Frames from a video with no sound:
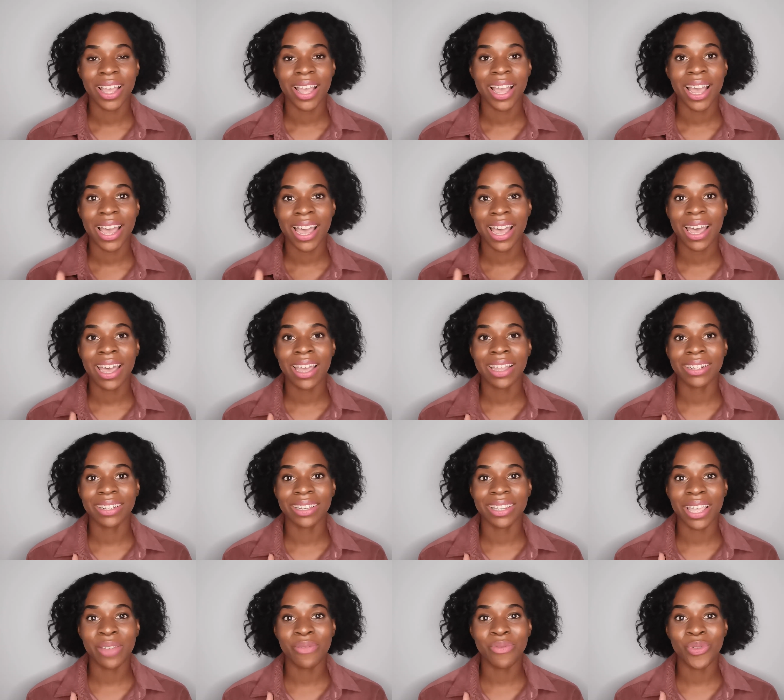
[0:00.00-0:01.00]
and
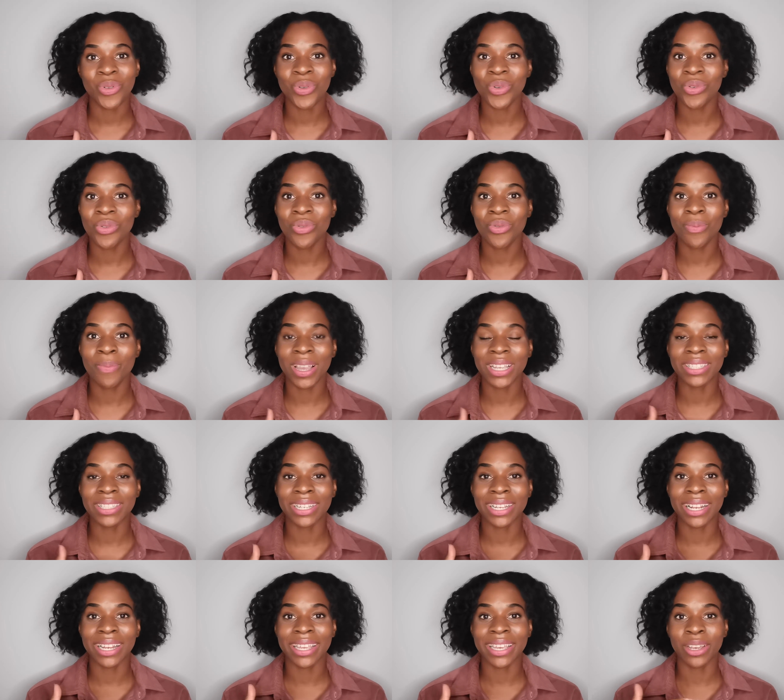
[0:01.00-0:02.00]
they've all basically